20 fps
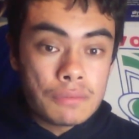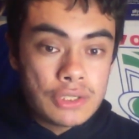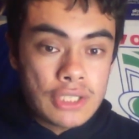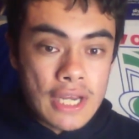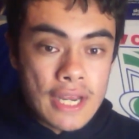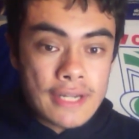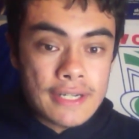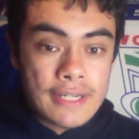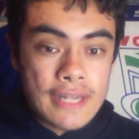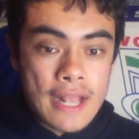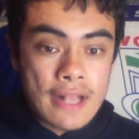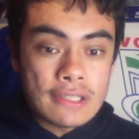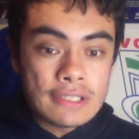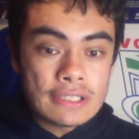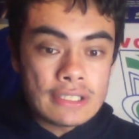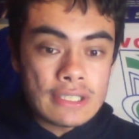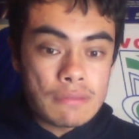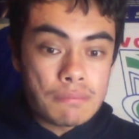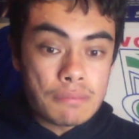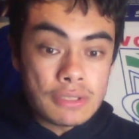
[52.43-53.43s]
Chad
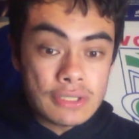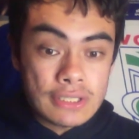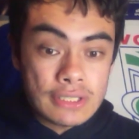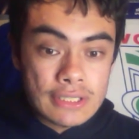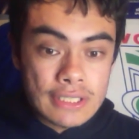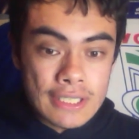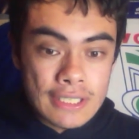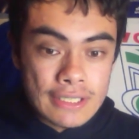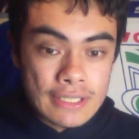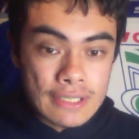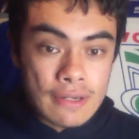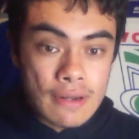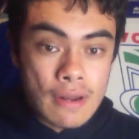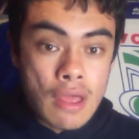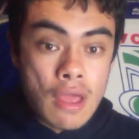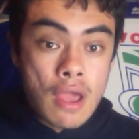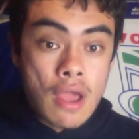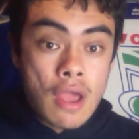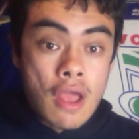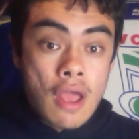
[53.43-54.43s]
Townsend
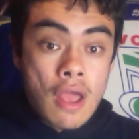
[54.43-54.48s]
mid-season.